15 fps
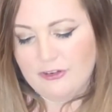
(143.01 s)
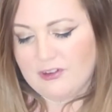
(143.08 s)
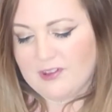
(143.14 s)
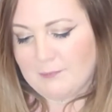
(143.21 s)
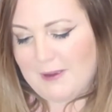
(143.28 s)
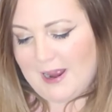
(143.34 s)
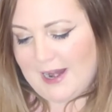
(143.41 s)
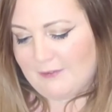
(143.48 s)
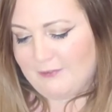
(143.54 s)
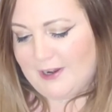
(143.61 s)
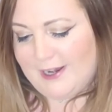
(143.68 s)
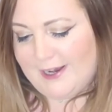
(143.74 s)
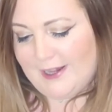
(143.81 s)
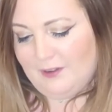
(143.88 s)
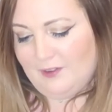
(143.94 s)
She doesn't mind
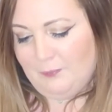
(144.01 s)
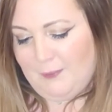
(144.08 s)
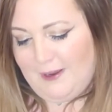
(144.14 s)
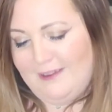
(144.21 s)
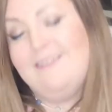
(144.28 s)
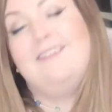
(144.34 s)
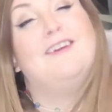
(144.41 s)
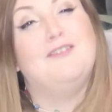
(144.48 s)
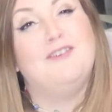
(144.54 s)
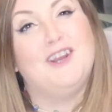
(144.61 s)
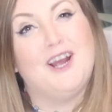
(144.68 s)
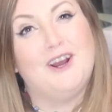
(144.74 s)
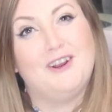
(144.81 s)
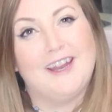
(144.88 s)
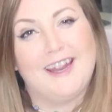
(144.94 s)
having her nails painted
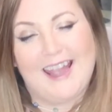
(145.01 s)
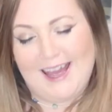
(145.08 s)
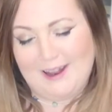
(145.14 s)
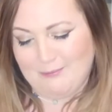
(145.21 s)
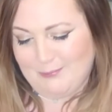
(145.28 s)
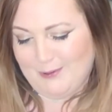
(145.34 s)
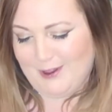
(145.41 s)
every now and again.